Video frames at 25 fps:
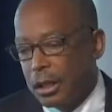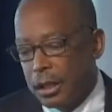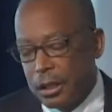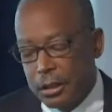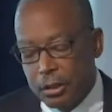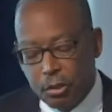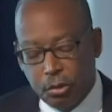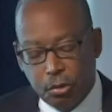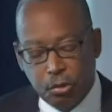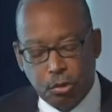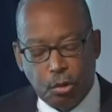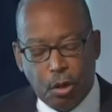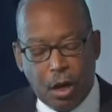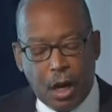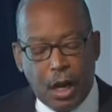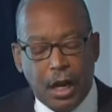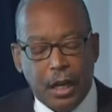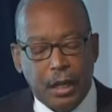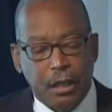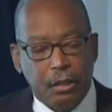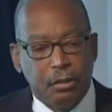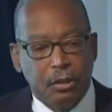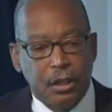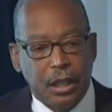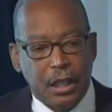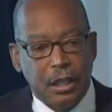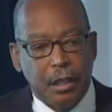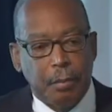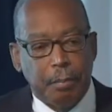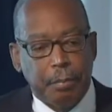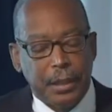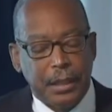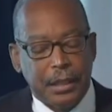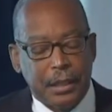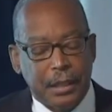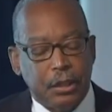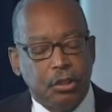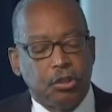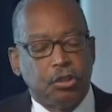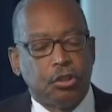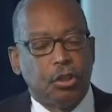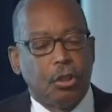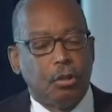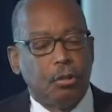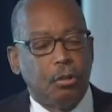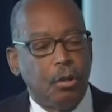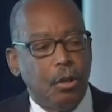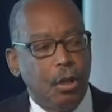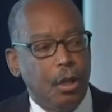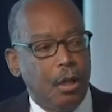clinical trials and the
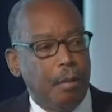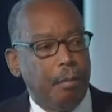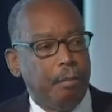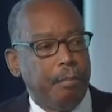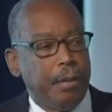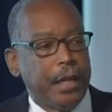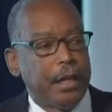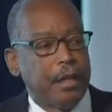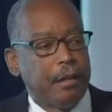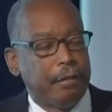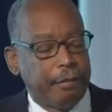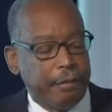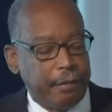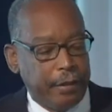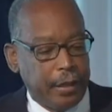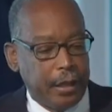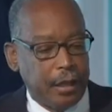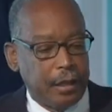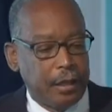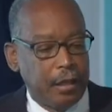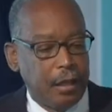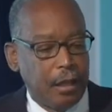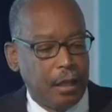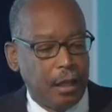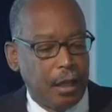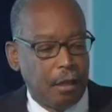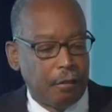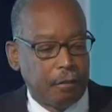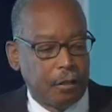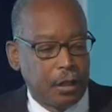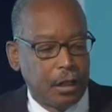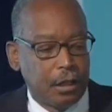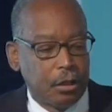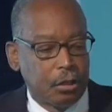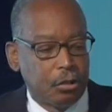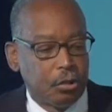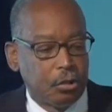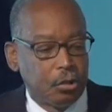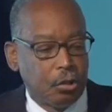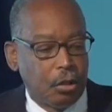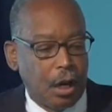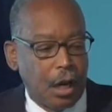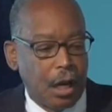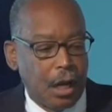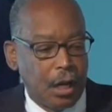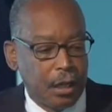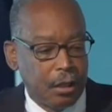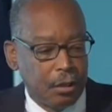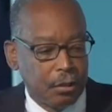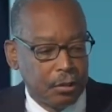potential benefit of clinical
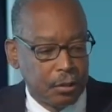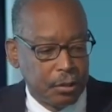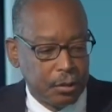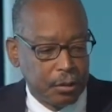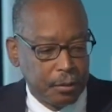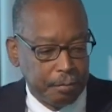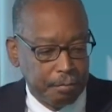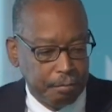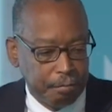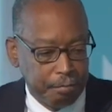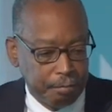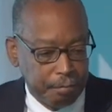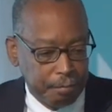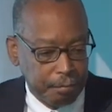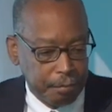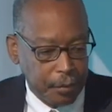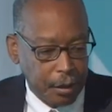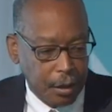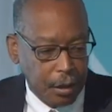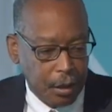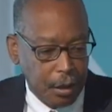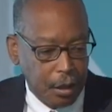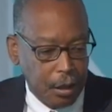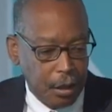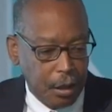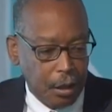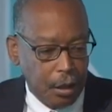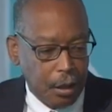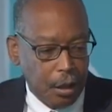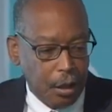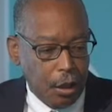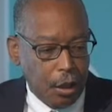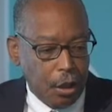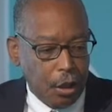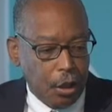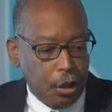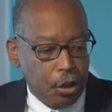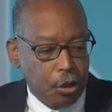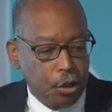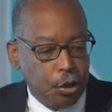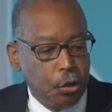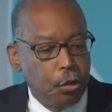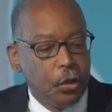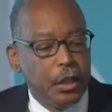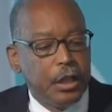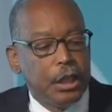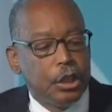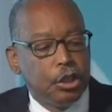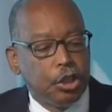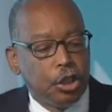trials.
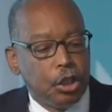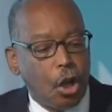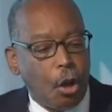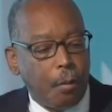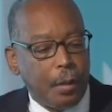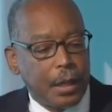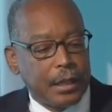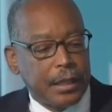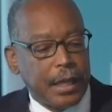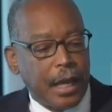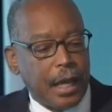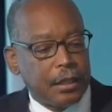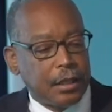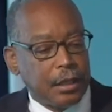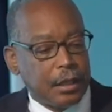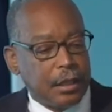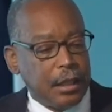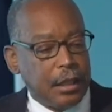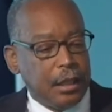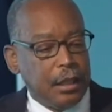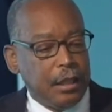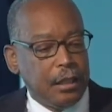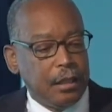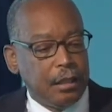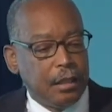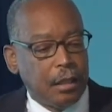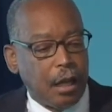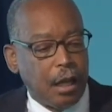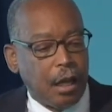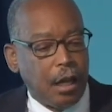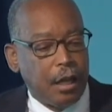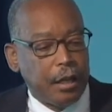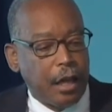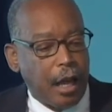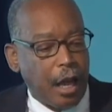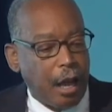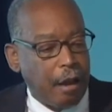Doing the genomic testing on